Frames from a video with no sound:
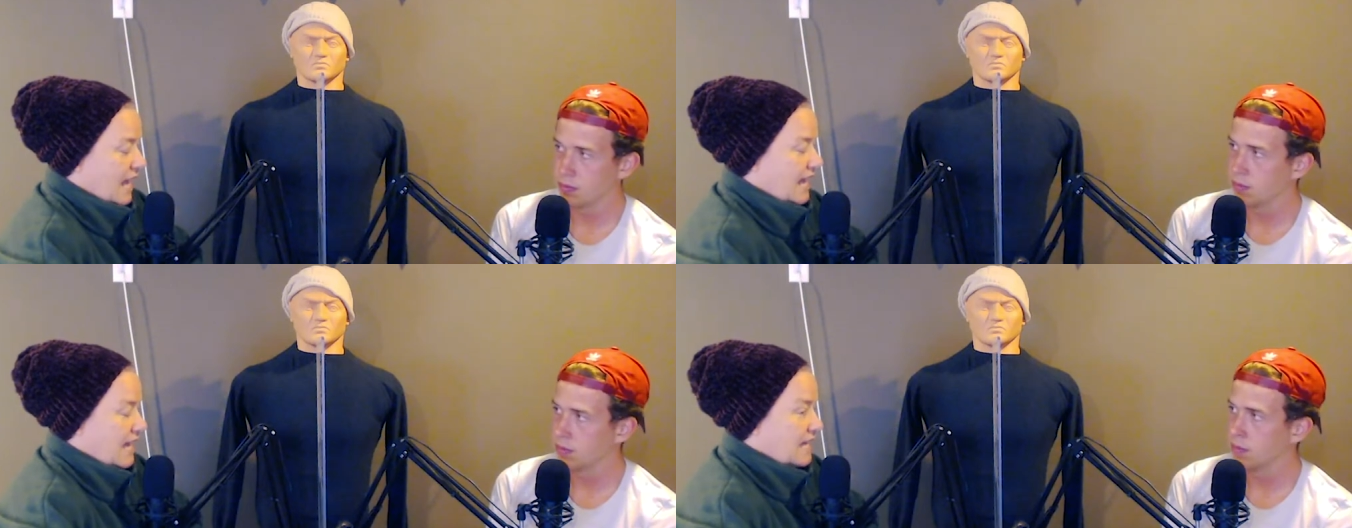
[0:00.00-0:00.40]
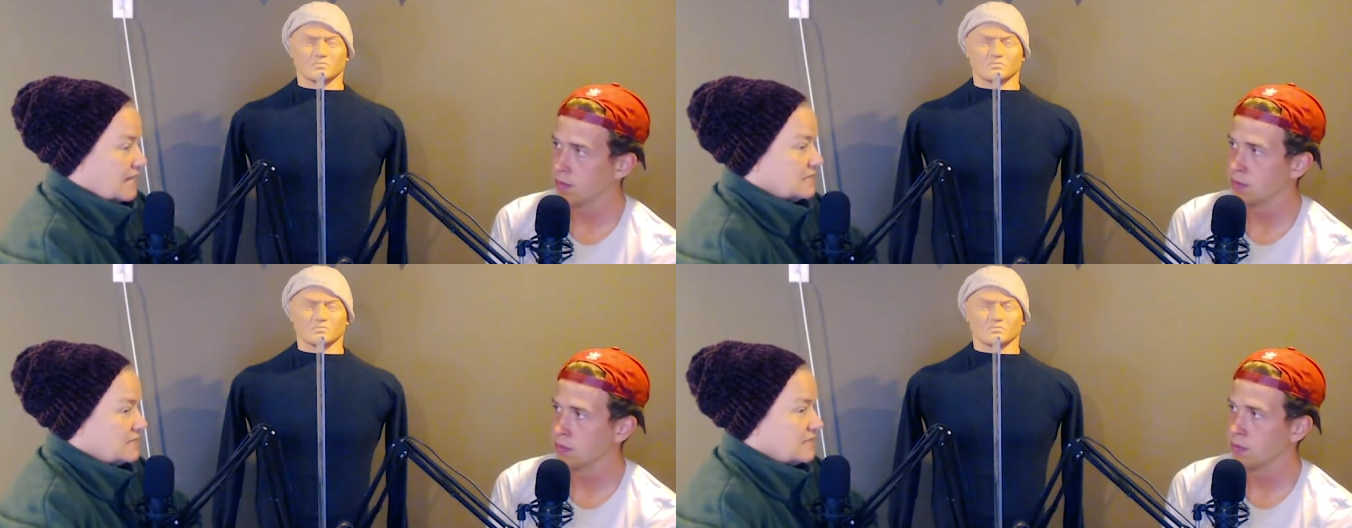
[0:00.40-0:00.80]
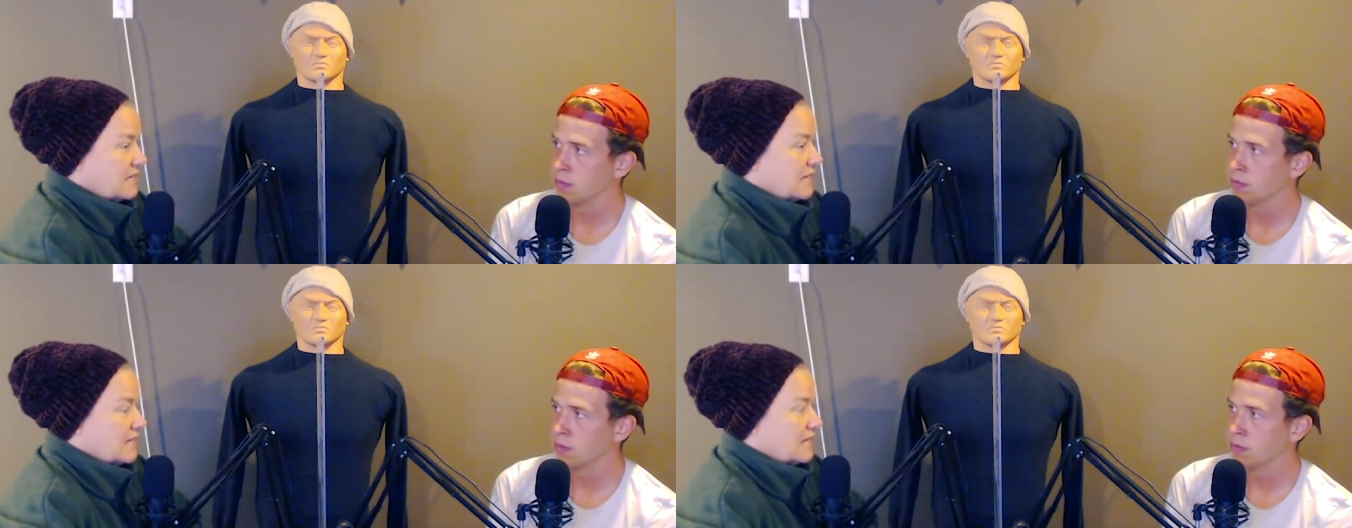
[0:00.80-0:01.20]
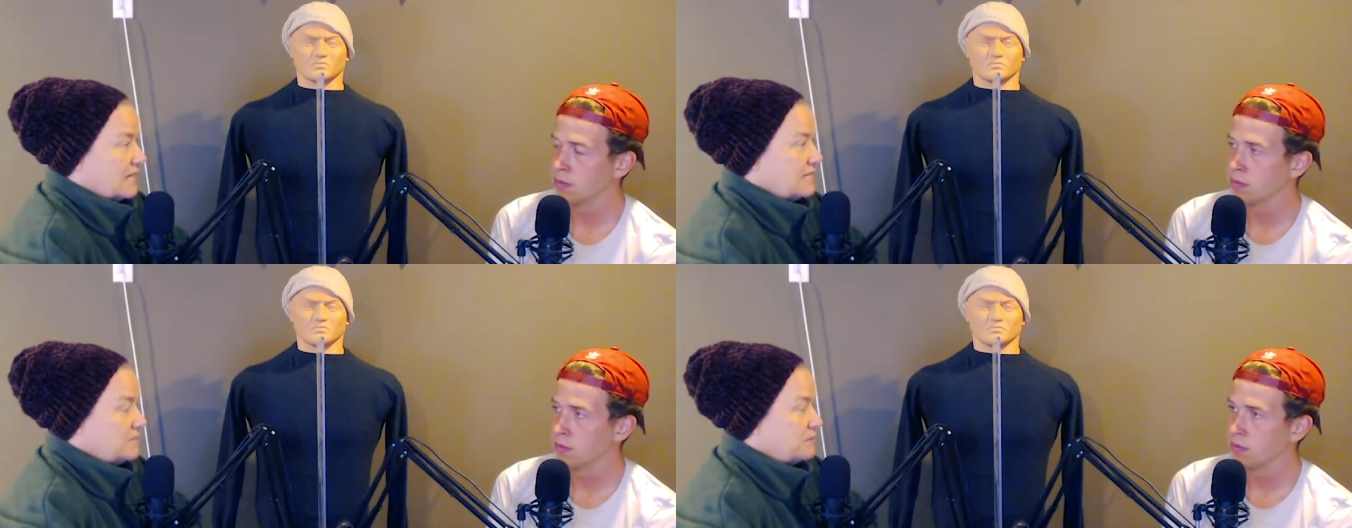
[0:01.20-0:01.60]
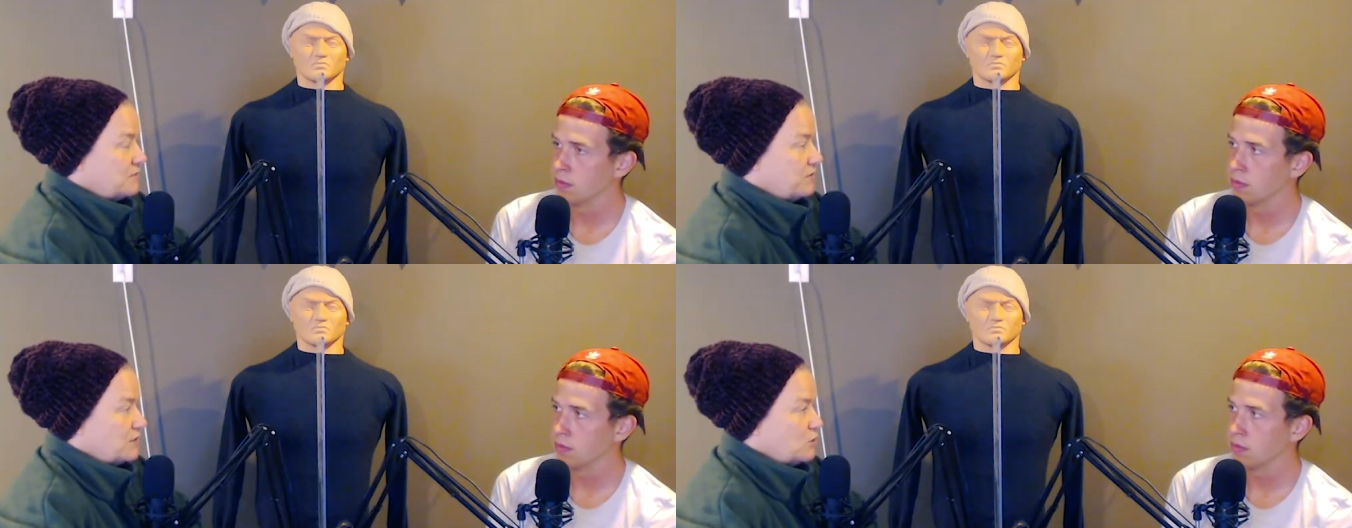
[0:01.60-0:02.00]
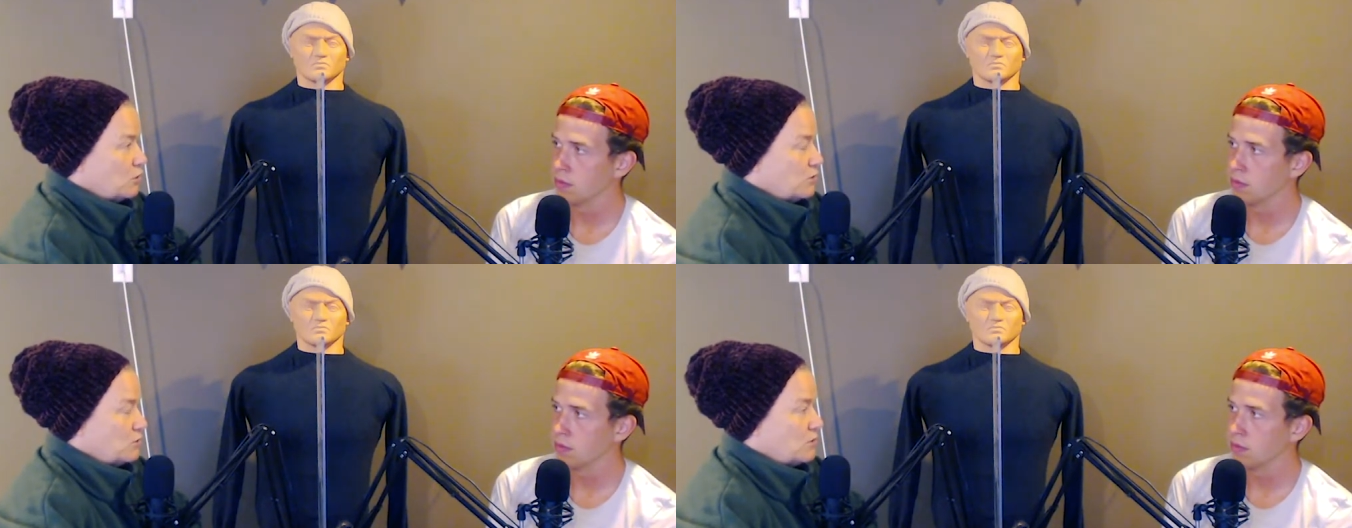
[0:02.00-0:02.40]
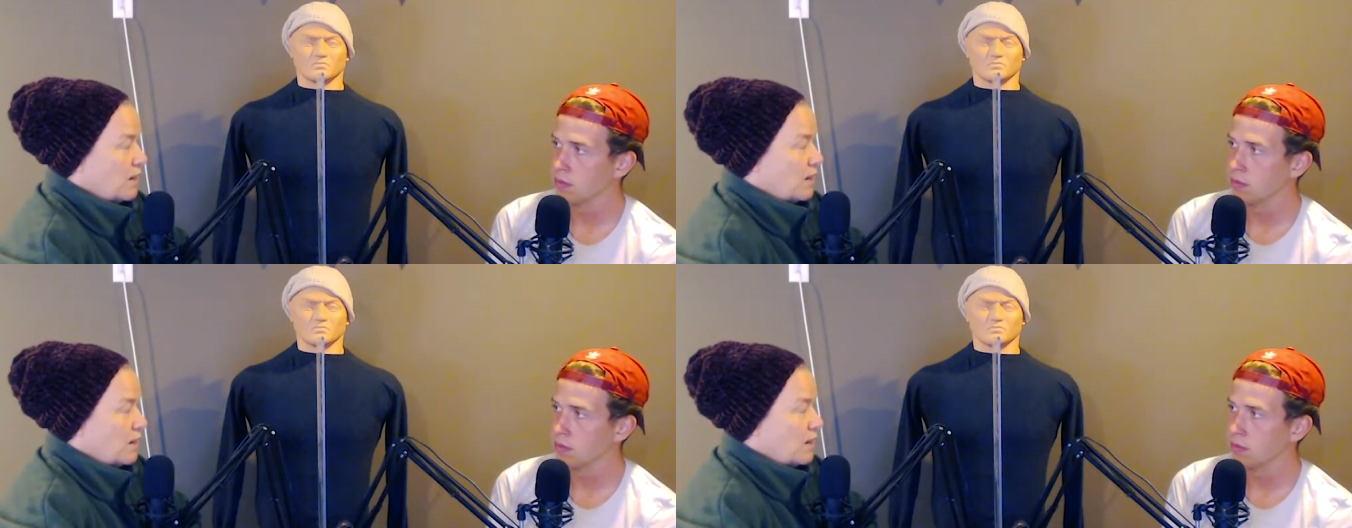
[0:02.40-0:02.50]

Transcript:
Speaker 1: And he specifically told me, do